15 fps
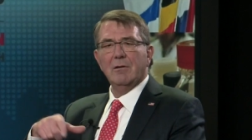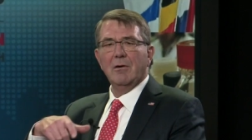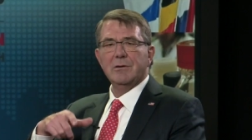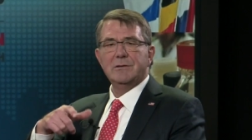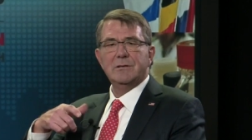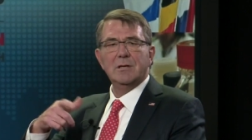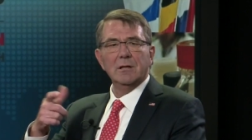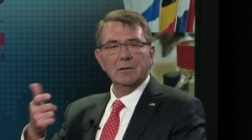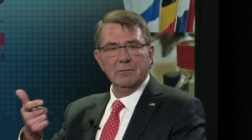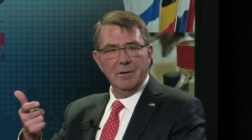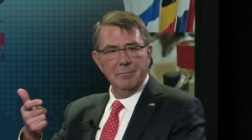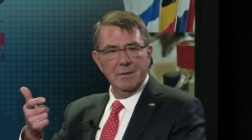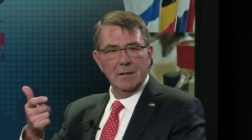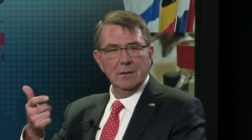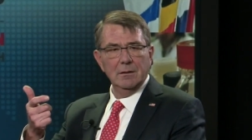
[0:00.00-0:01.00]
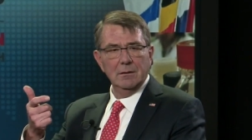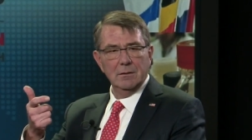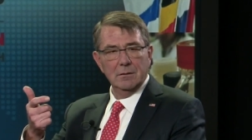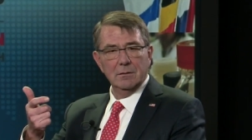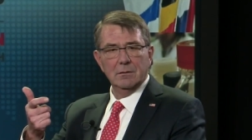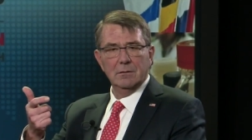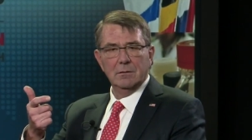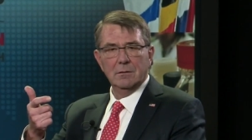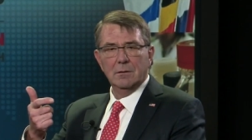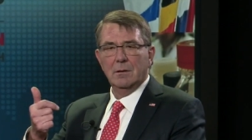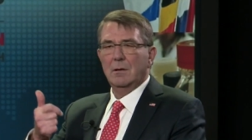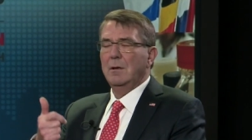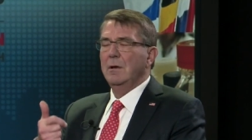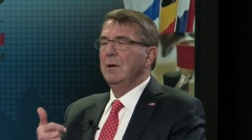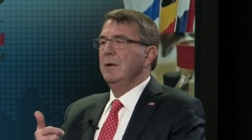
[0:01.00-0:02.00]
an artilleryman
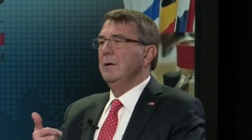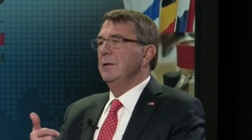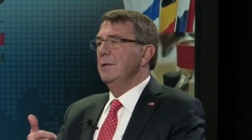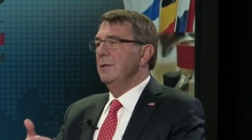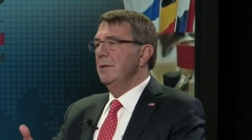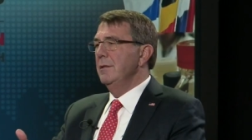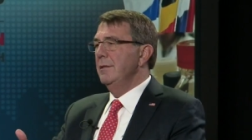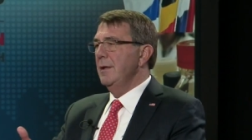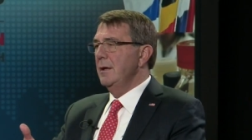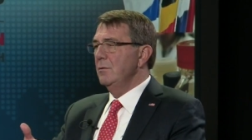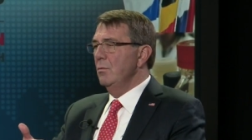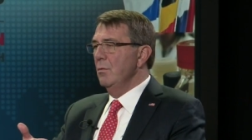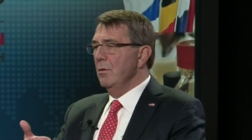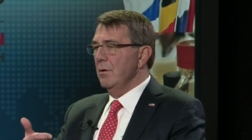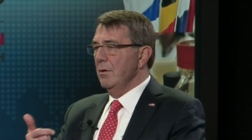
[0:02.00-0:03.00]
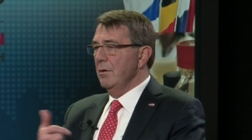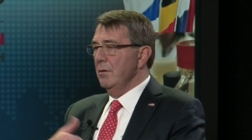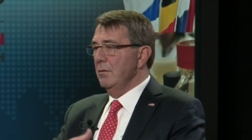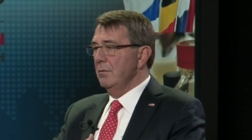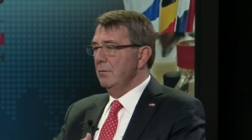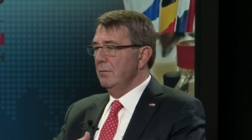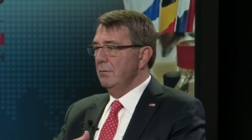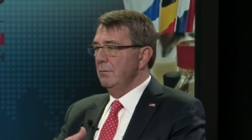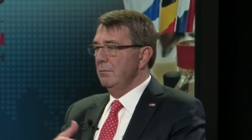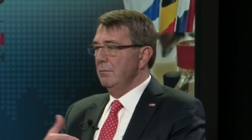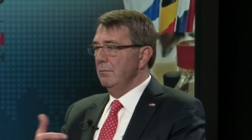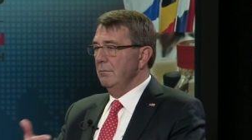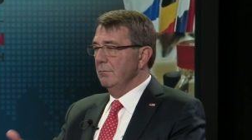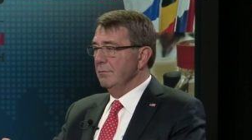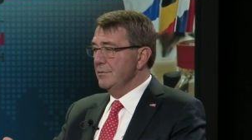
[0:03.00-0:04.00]
that were
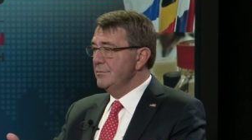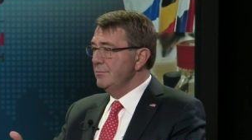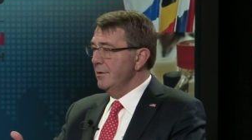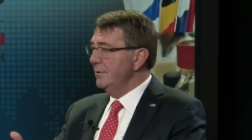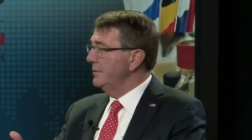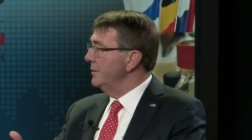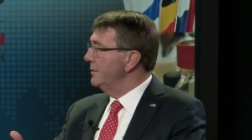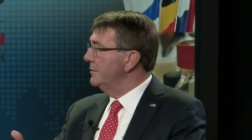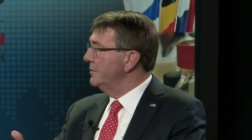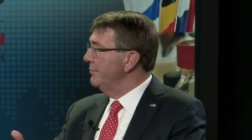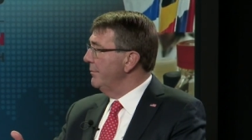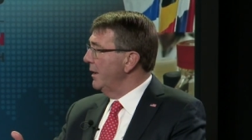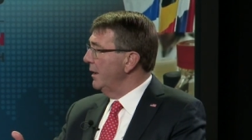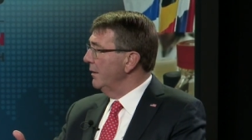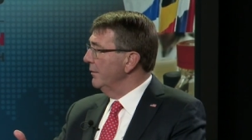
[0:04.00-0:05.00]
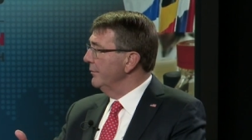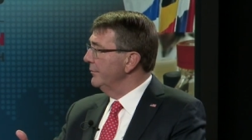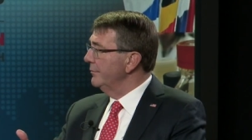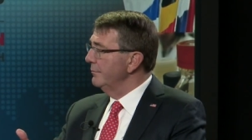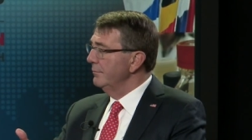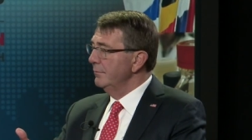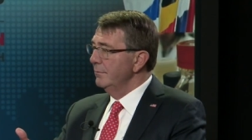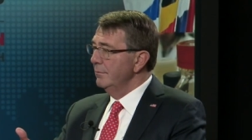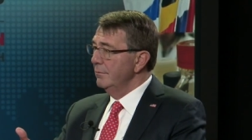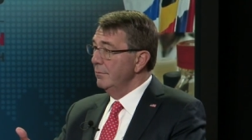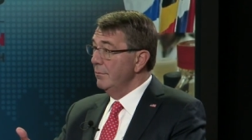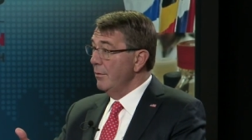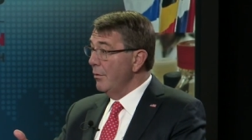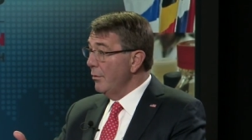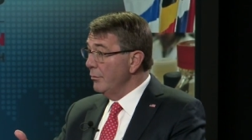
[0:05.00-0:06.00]
restricted to males
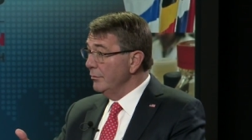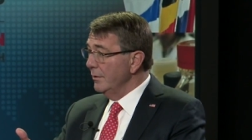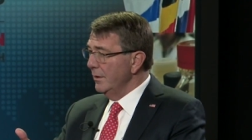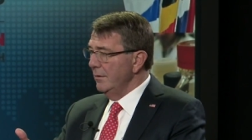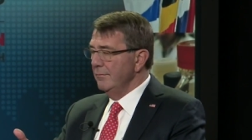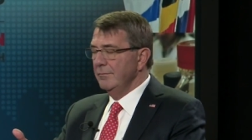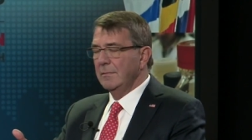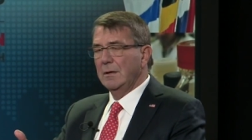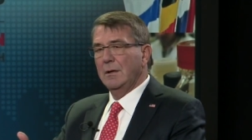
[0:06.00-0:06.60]
only.